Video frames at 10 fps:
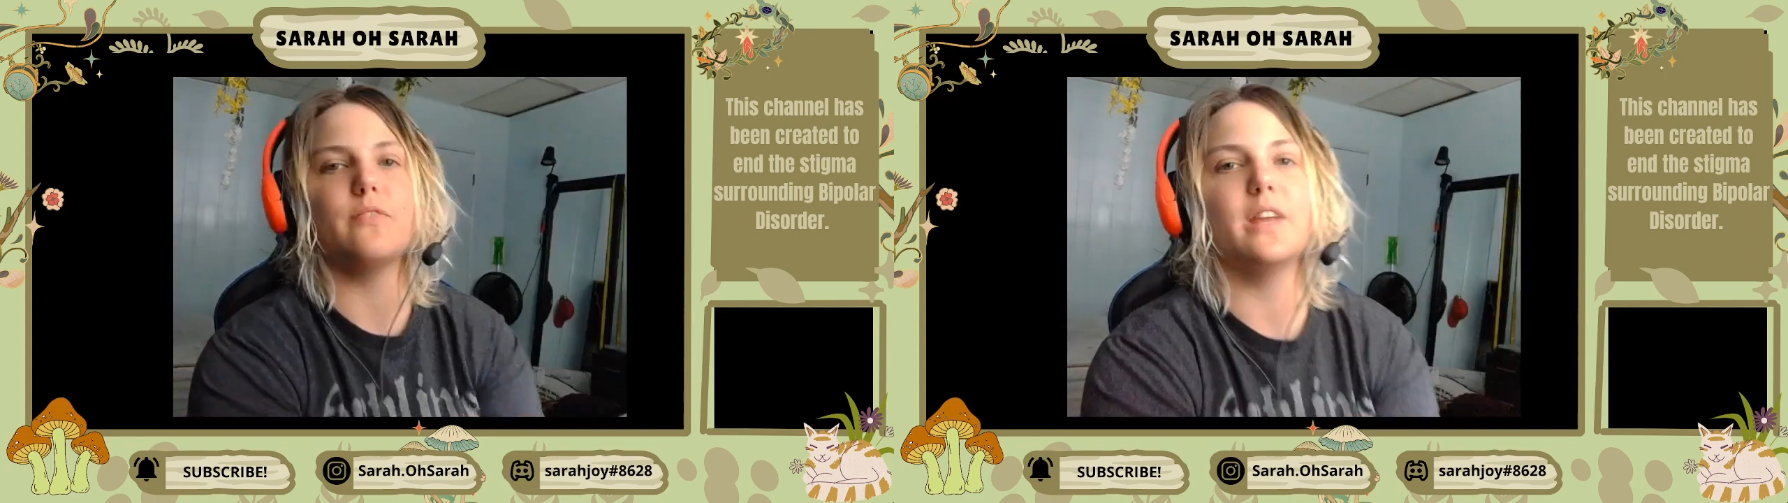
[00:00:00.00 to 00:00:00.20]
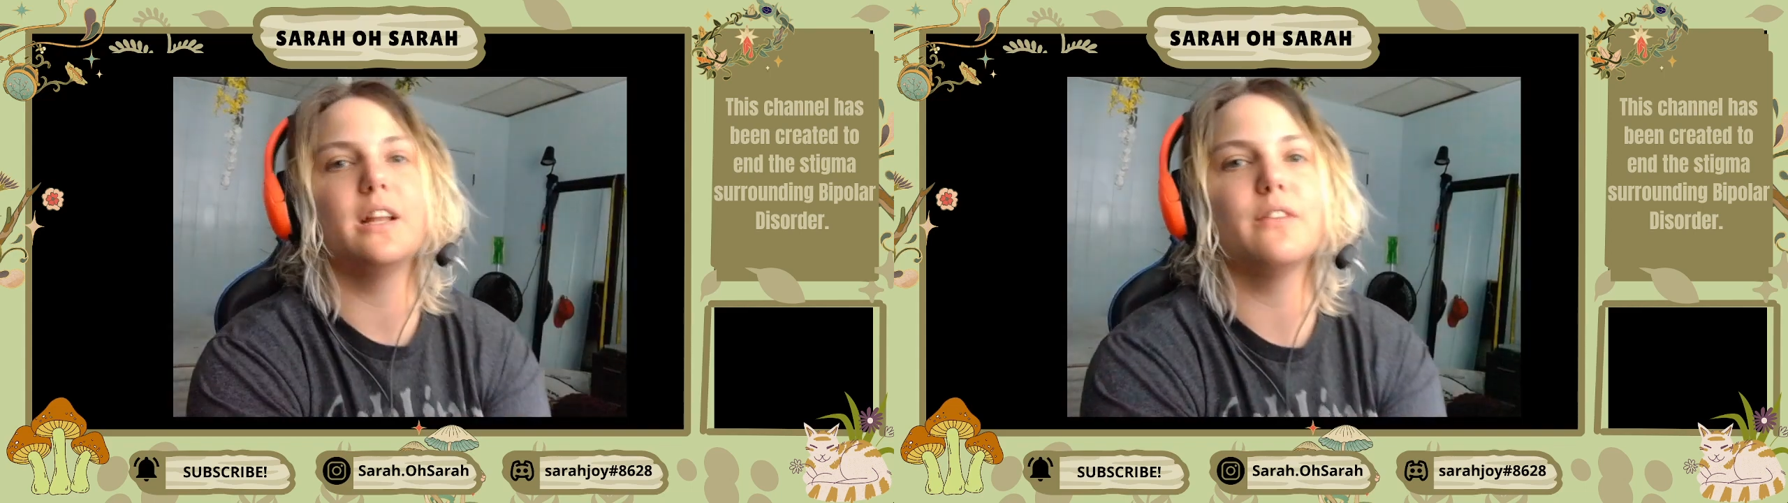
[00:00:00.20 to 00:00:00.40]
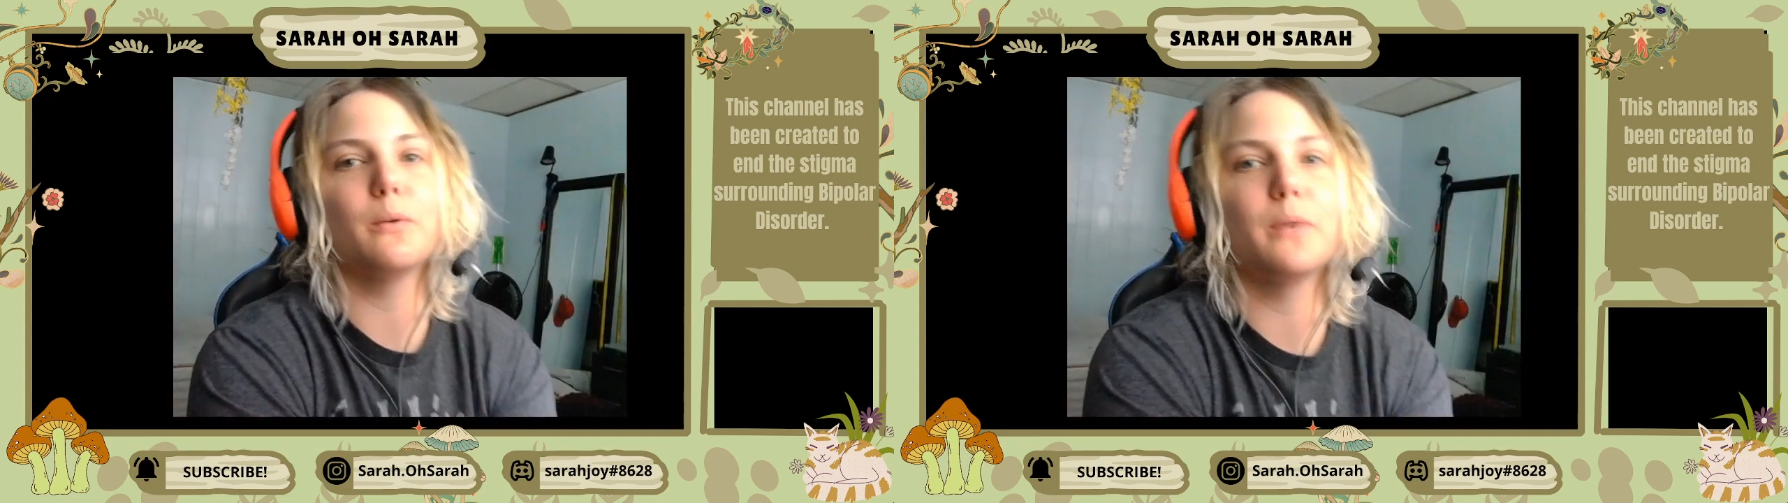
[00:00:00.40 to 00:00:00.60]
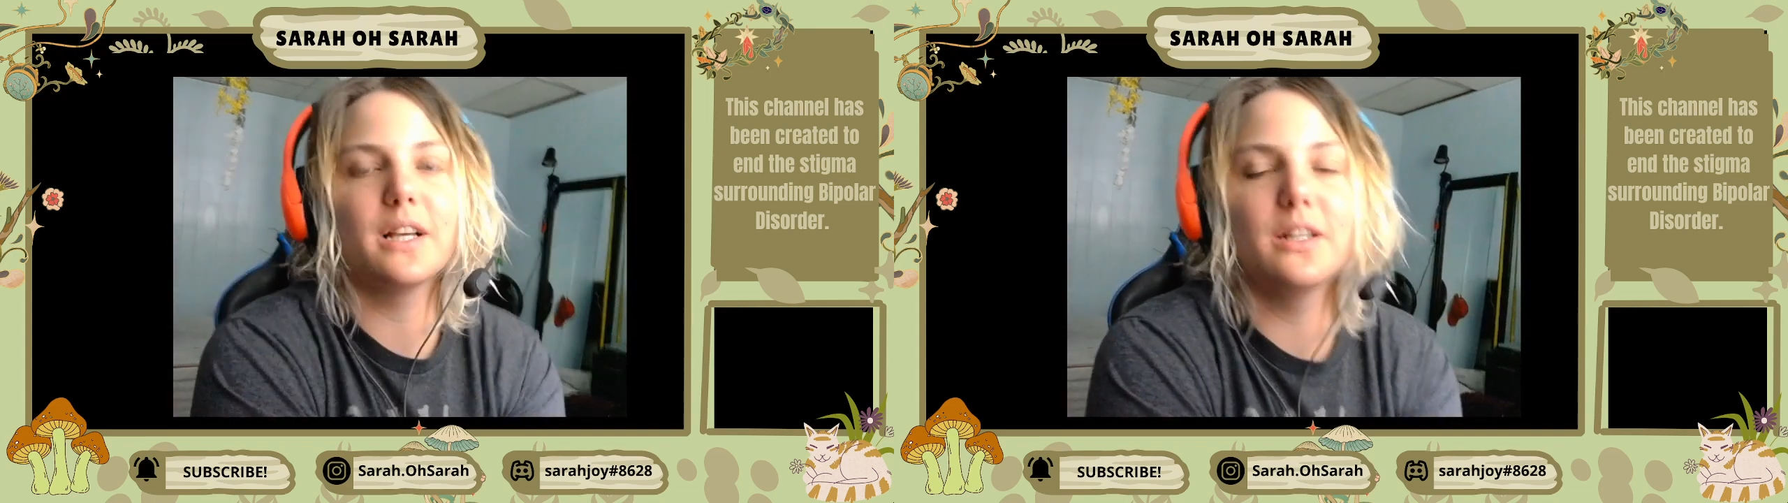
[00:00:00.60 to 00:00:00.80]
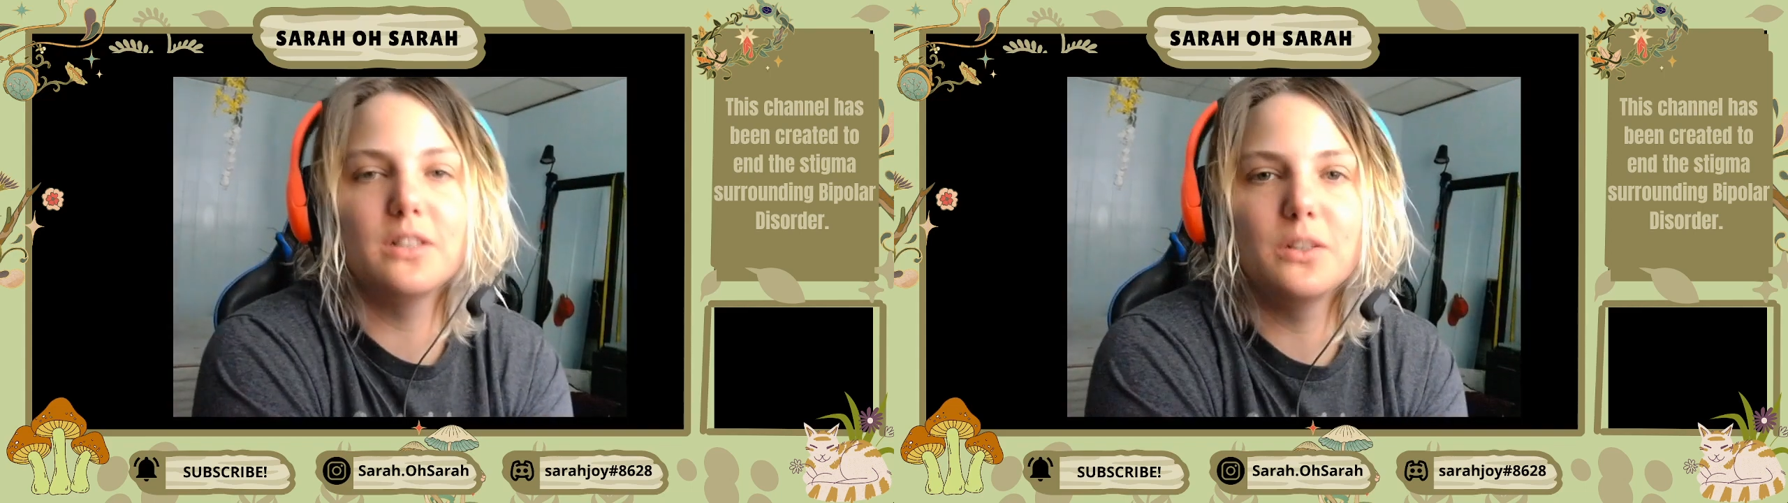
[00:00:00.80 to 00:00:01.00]
and if I want to
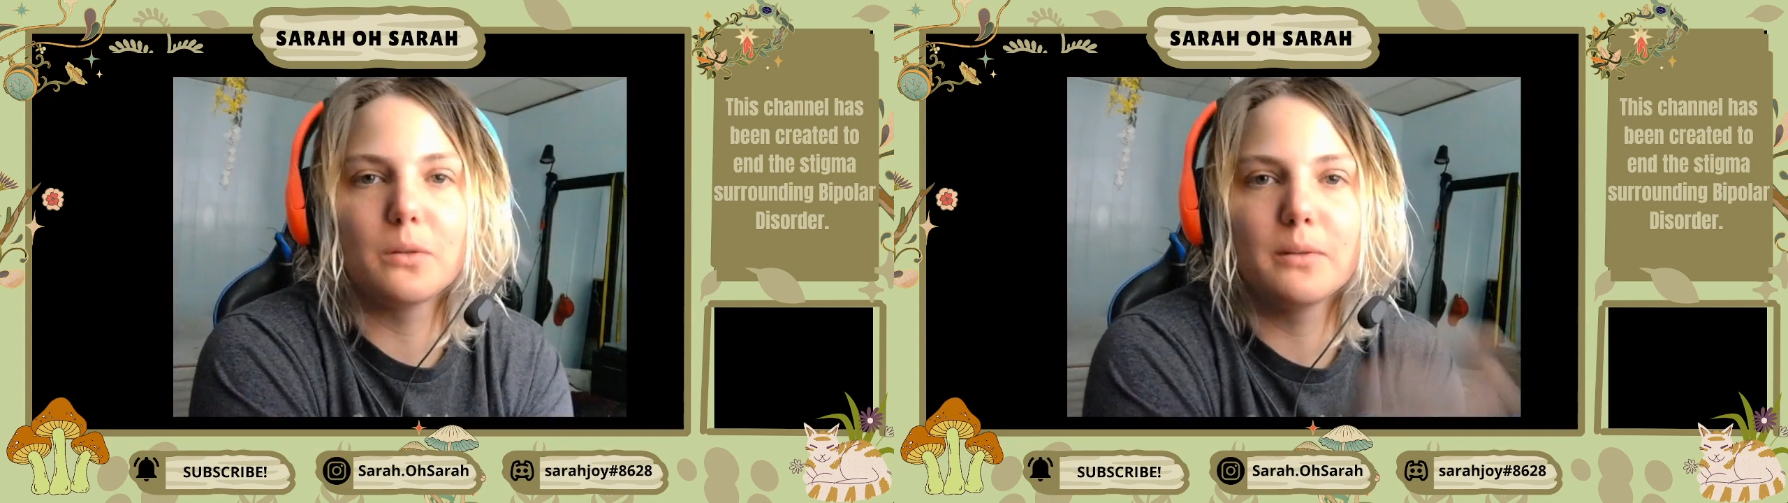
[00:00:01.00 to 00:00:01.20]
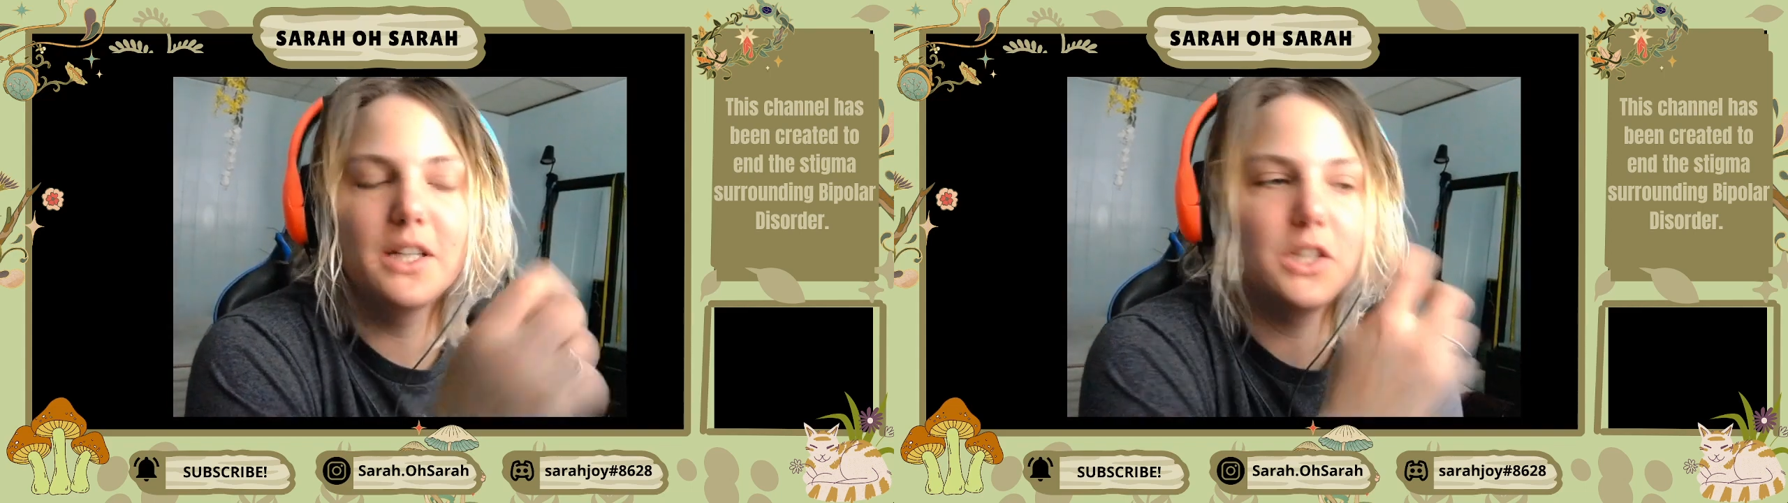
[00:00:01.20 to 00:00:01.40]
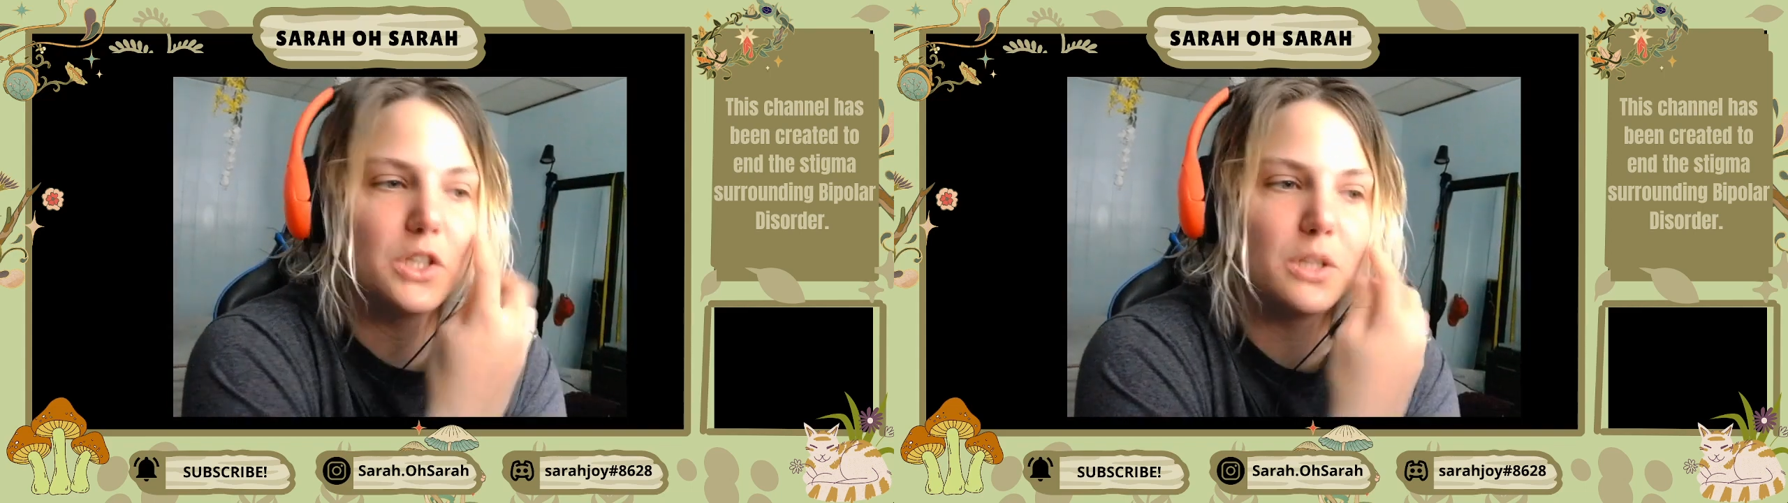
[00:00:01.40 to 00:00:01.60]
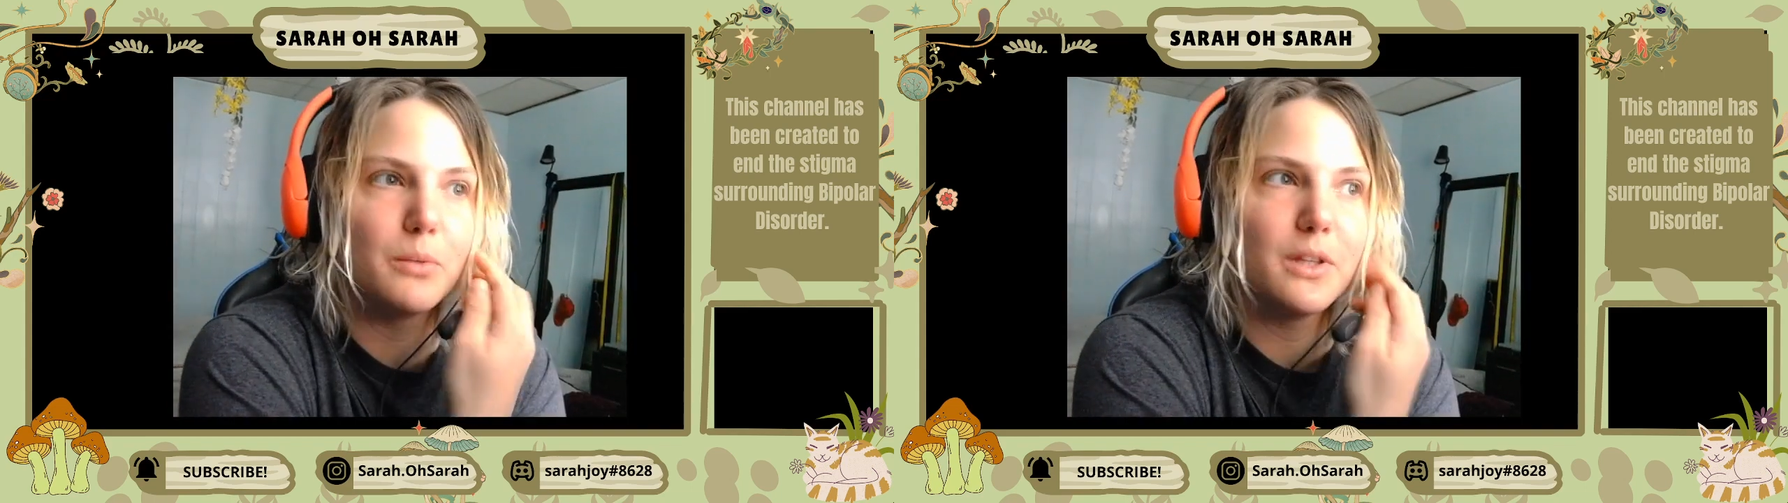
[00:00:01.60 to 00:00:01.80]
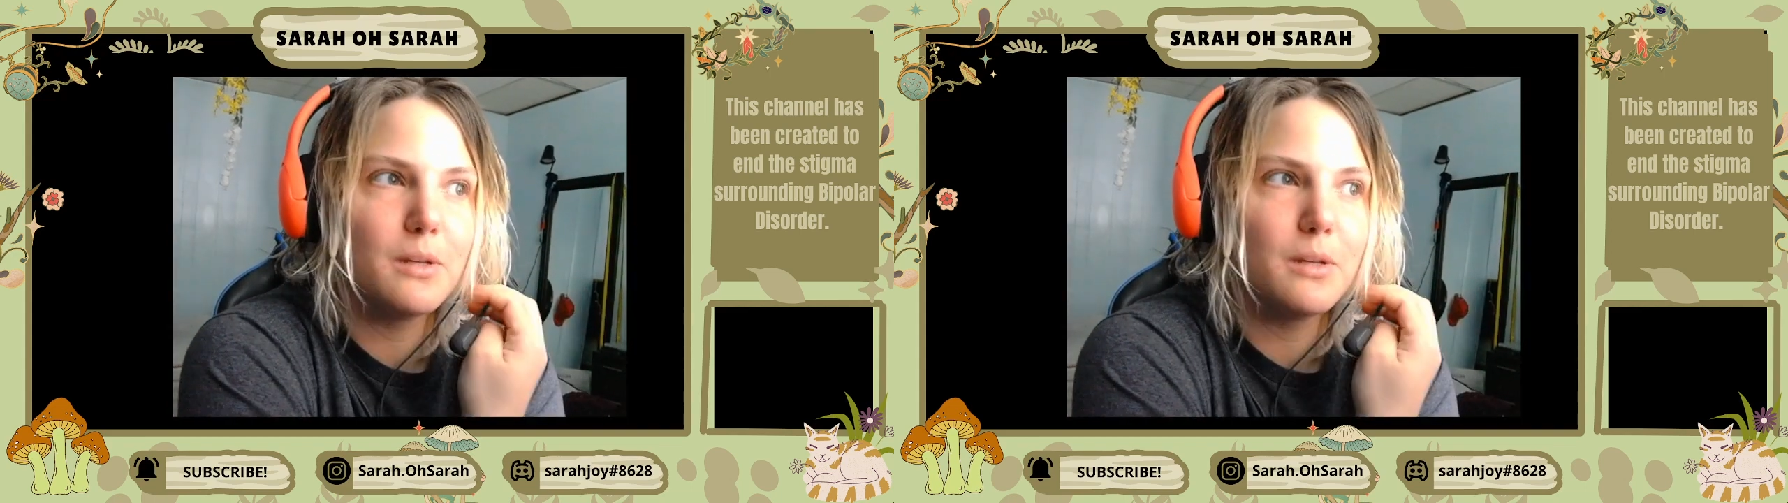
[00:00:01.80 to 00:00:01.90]
continue a relationship with